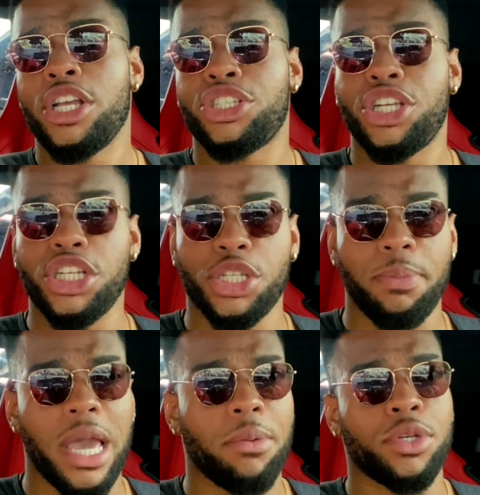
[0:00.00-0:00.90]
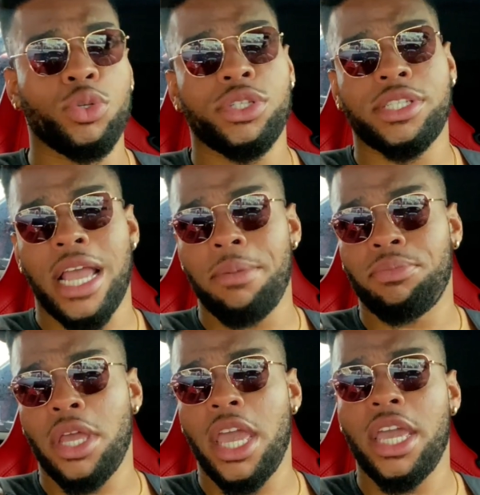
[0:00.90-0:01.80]
she should be able to do the same
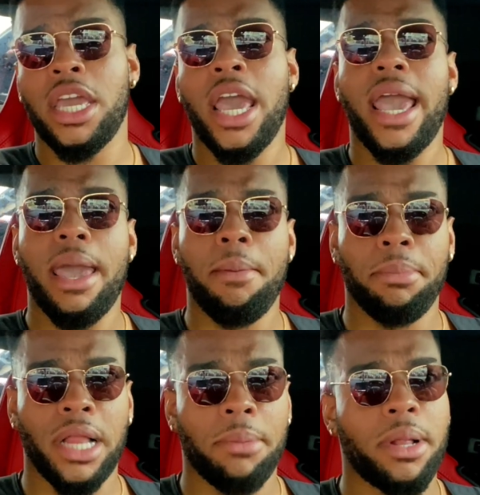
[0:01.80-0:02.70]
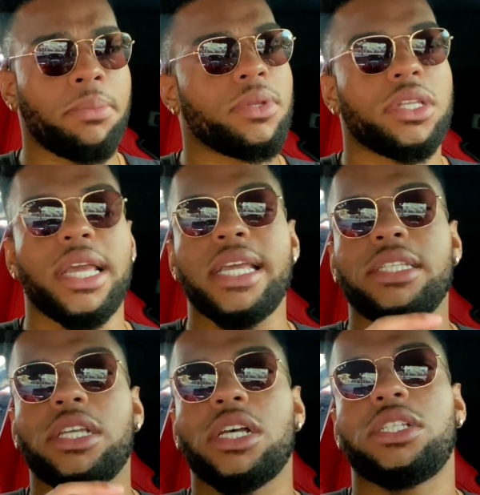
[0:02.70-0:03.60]
thing and blah, blah. It
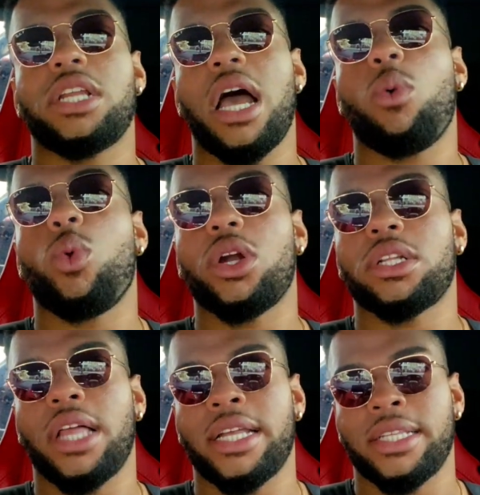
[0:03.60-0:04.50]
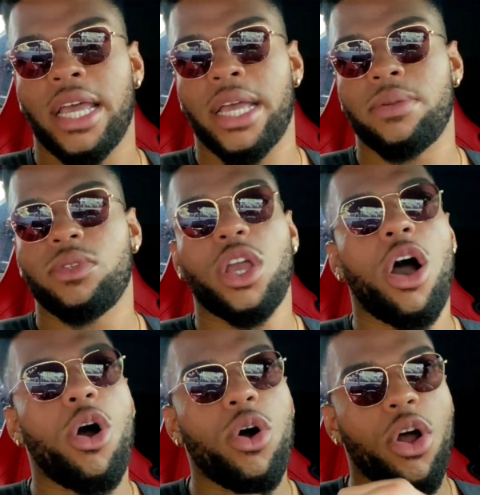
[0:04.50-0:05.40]
does not work like that.
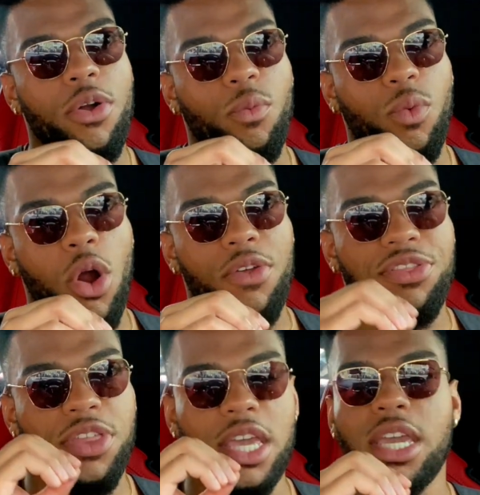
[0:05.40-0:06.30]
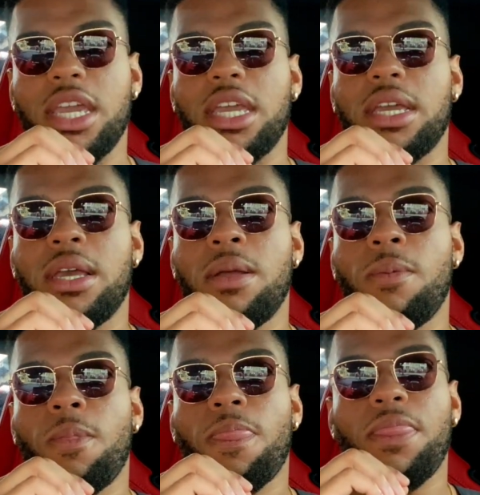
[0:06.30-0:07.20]
Y'all are thinking
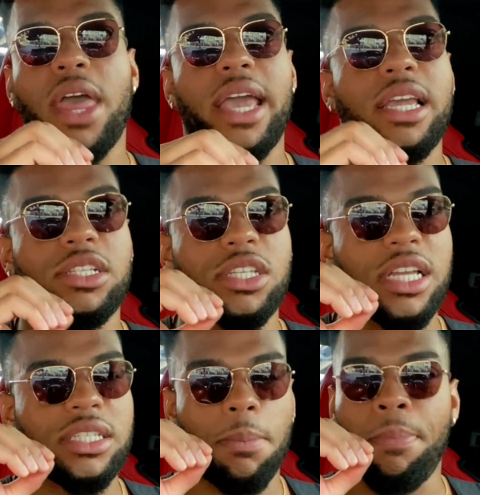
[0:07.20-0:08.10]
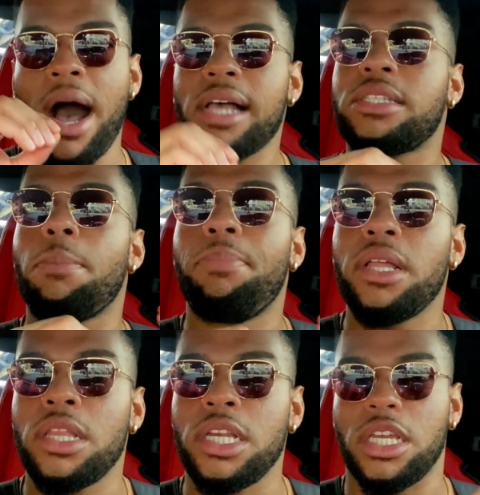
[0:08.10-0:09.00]
that it's a
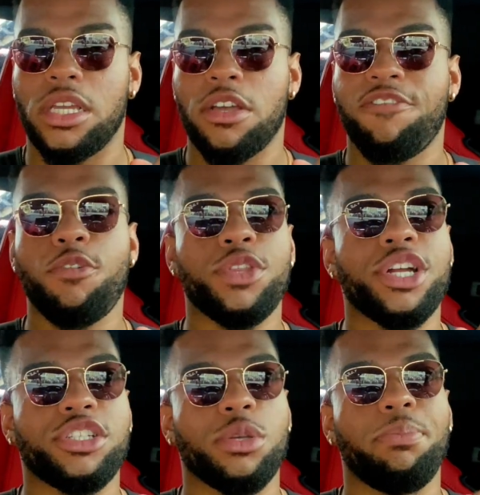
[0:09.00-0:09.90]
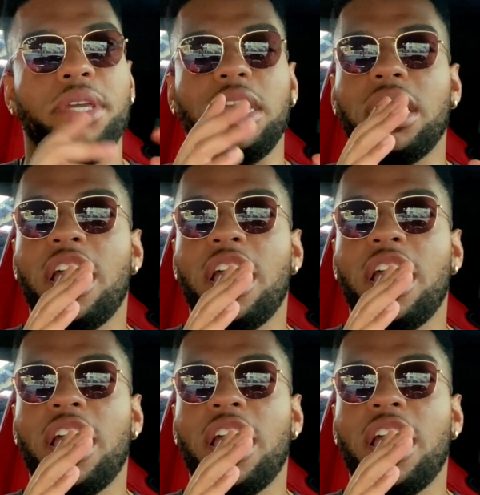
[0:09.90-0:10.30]
possibility for there to be